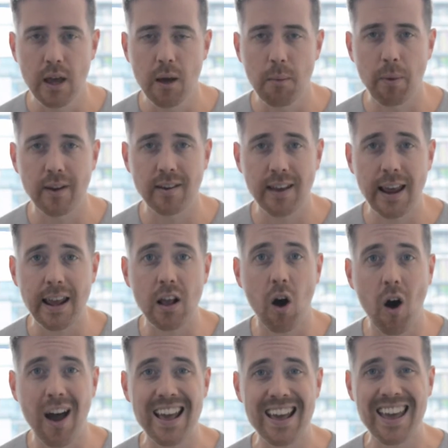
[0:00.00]
by saying,
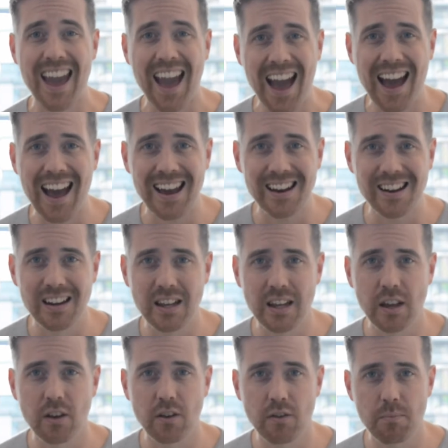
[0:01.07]
I
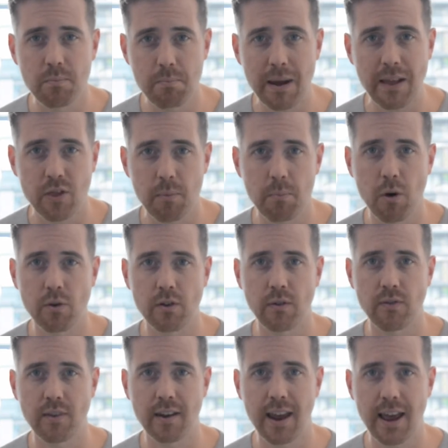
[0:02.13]
can make the most
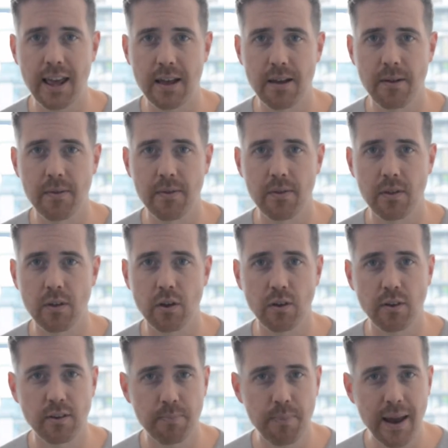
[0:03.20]
of today
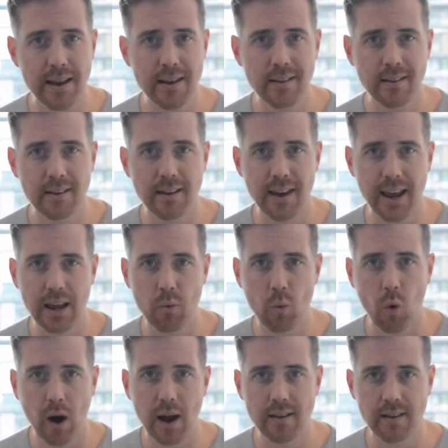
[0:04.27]
spend today
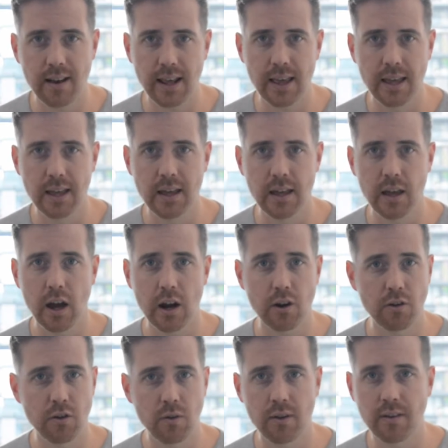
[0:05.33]
wisely and
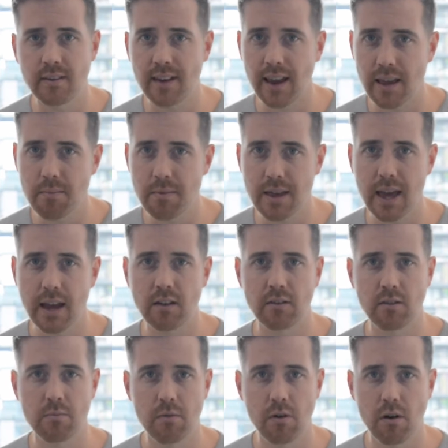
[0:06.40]
you do the same again
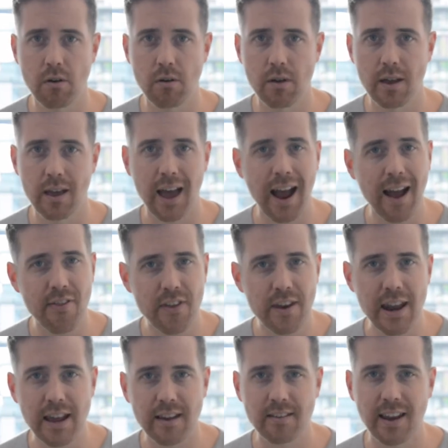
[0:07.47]
tomorrow and the
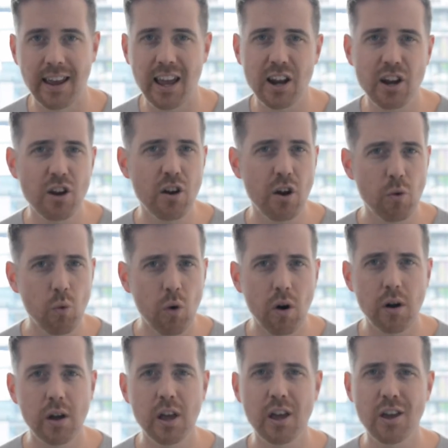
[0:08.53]
next day. And you know
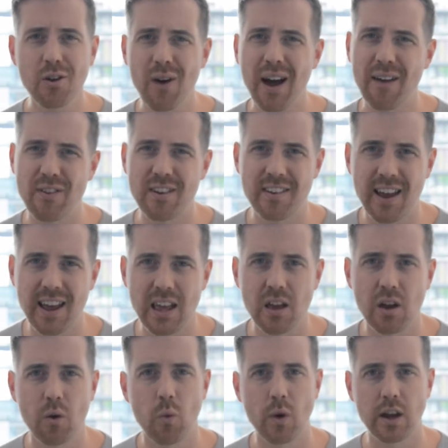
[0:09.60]
what? You'll have a day
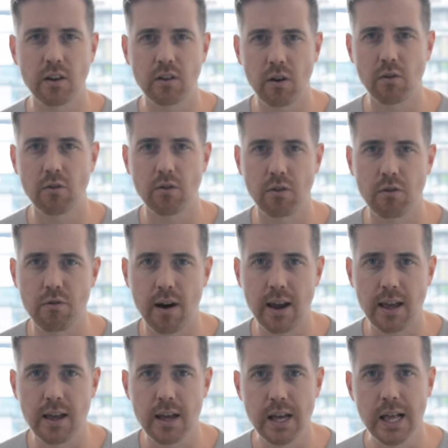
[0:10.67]
where you don't do great,
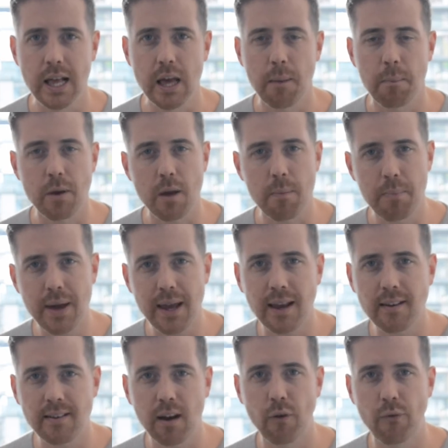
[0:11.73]
but you pick
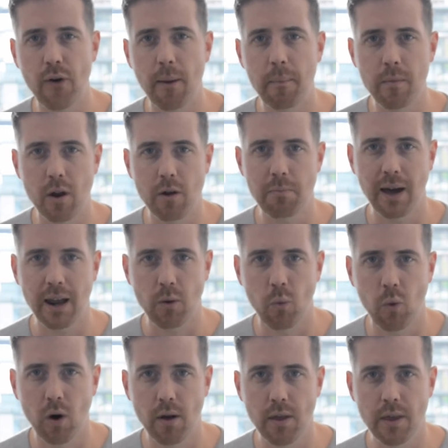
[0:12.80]
yourself up no matter
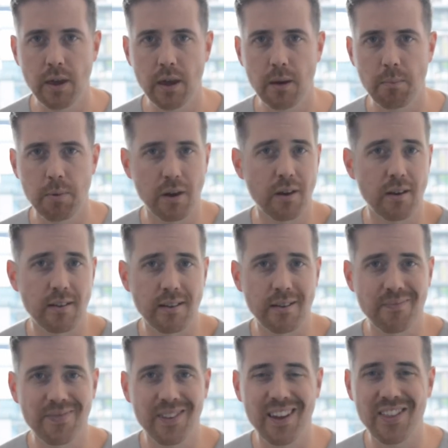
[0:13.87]
what because
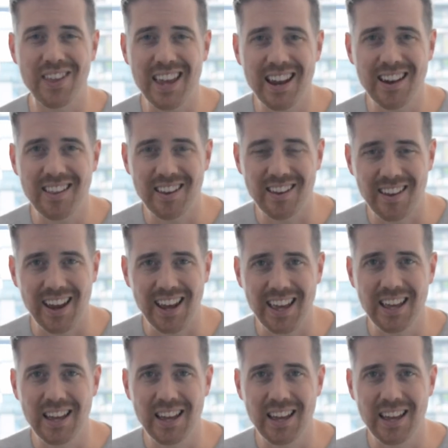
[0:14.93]
at the end of the day,